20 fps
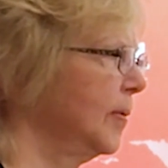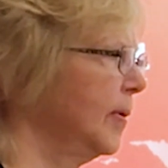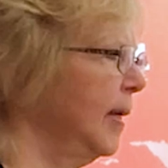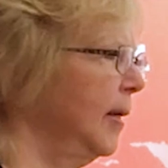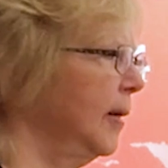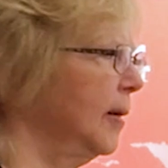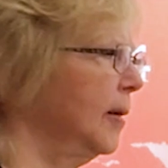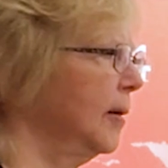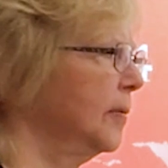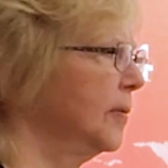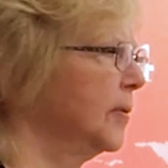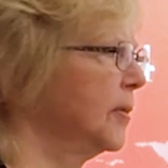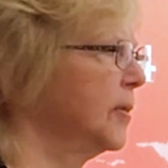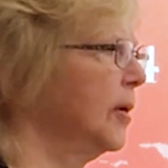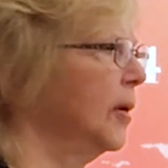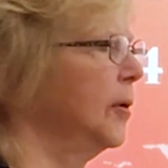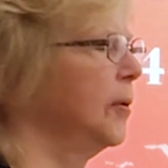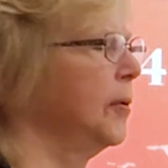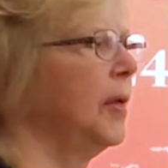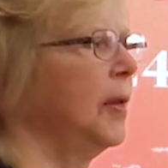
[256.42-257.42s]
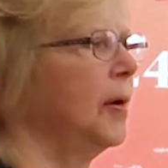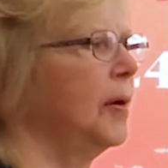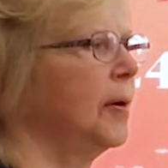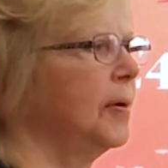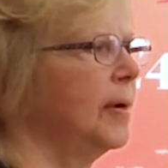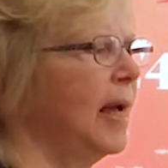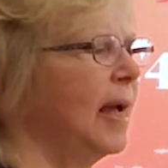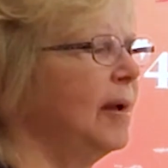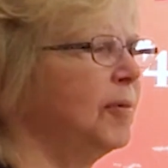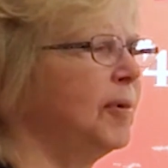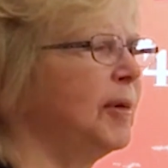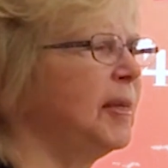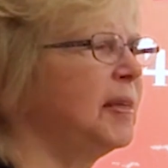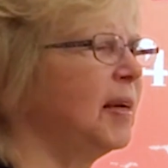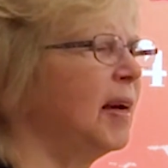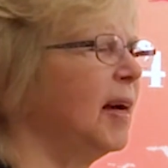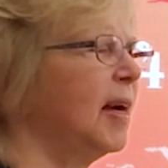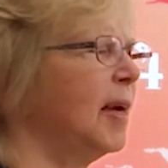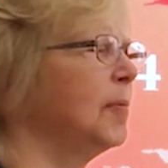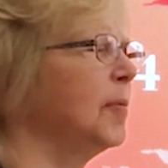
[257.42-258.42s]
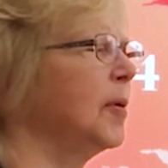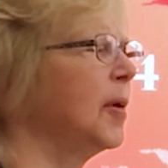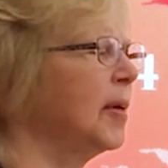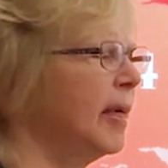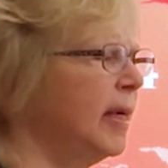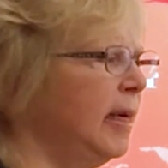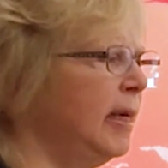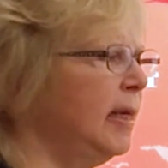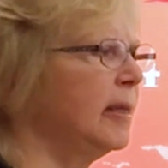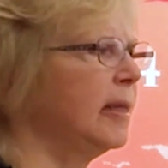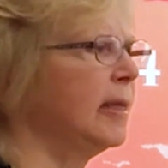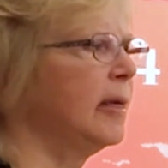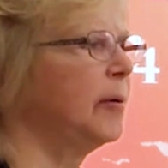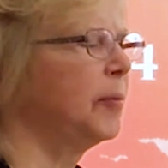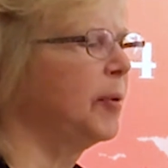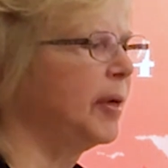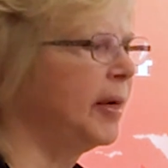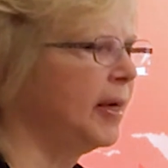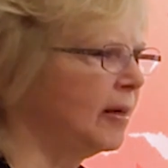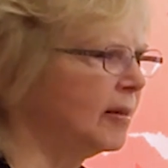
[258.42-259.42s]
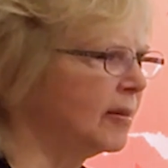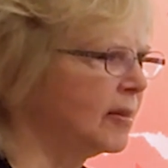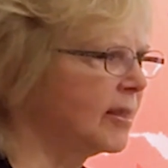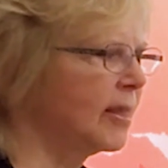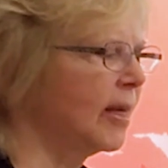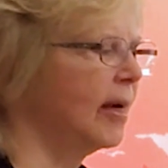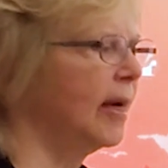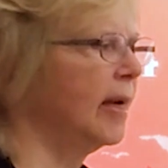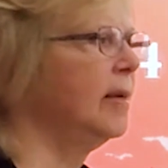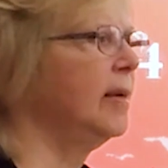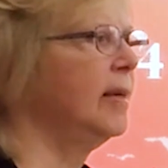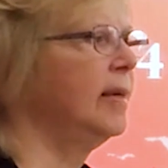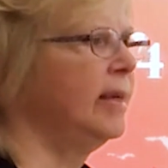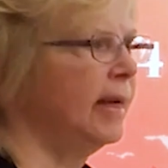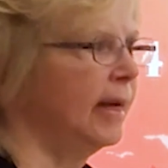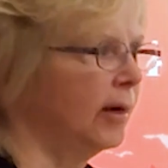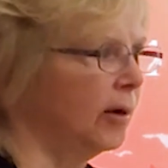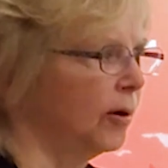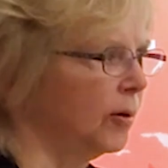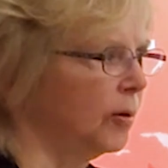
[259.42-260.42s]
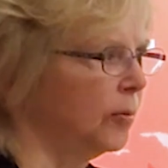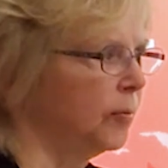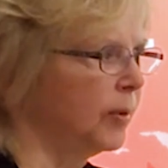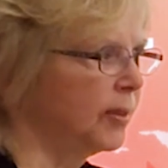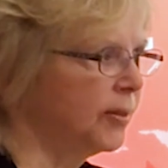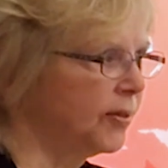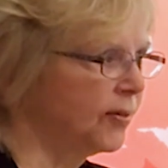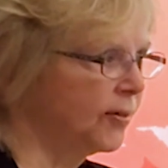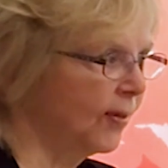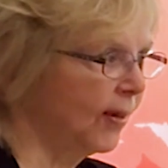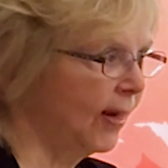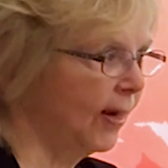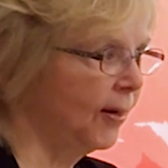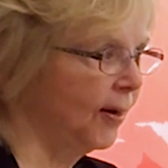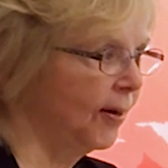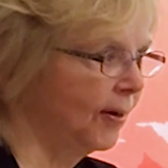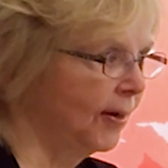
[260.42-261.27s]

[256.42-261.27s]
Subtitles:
Yeah. So, every time Keely went outside, Daryl was there.